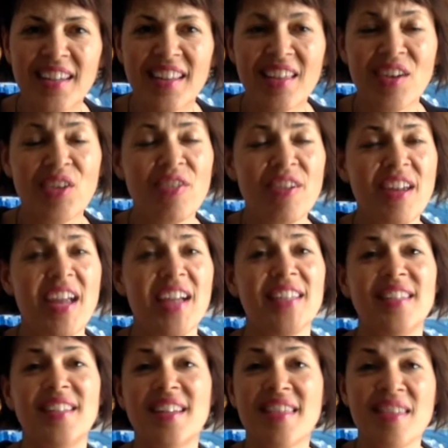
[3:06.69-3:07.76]
It
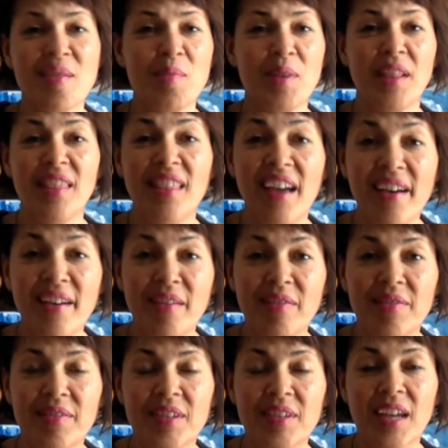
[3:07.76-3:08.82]
creates nothing but love
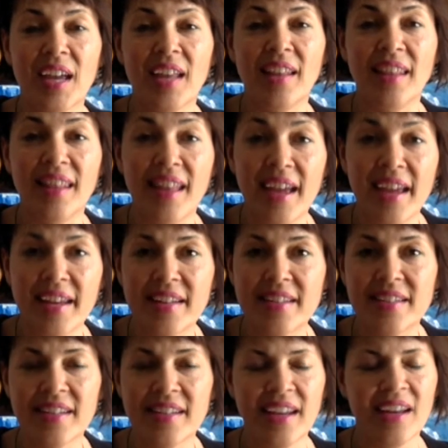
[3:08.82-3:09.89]
and light,
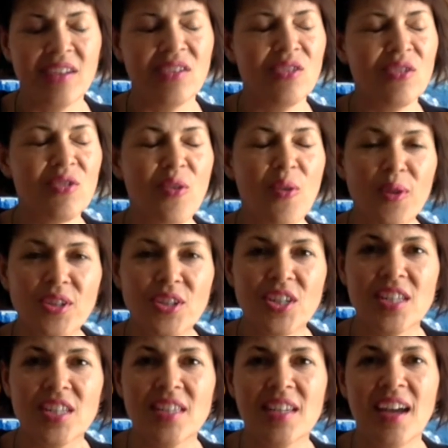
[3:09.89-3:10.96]
a
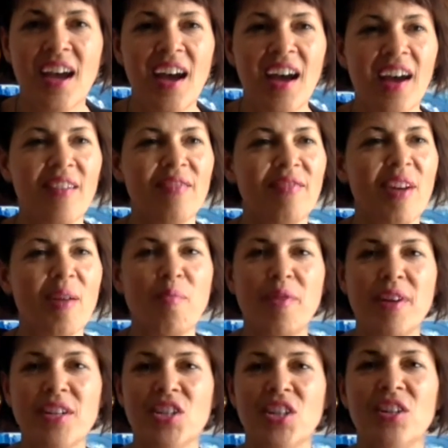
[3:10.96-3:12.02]
gorgeous
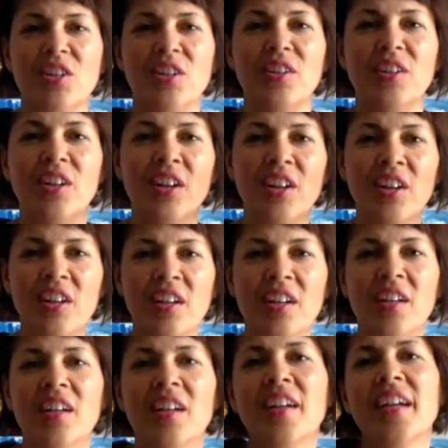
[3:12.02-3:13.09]
vibrational
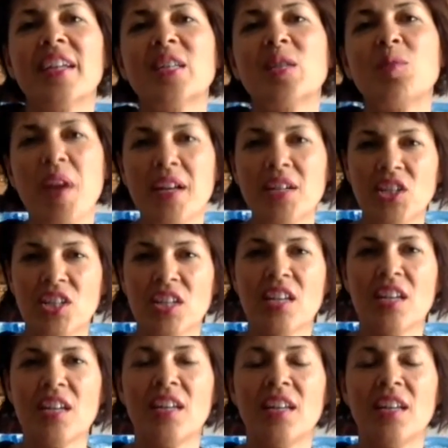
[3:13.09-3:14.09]
expansion